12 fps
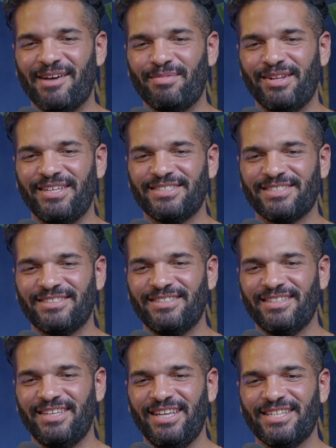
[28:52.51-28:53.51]
I mean,
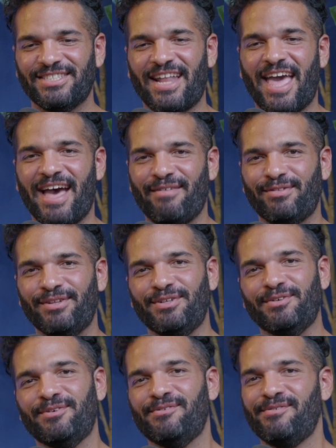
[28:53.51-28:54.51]
he doesn't have to
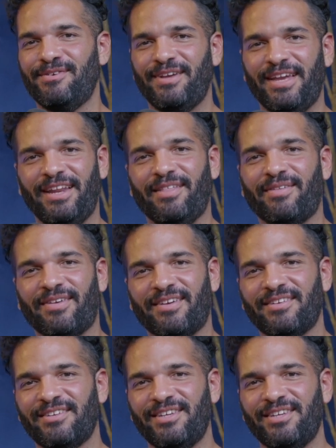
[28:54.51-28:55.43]
do anything.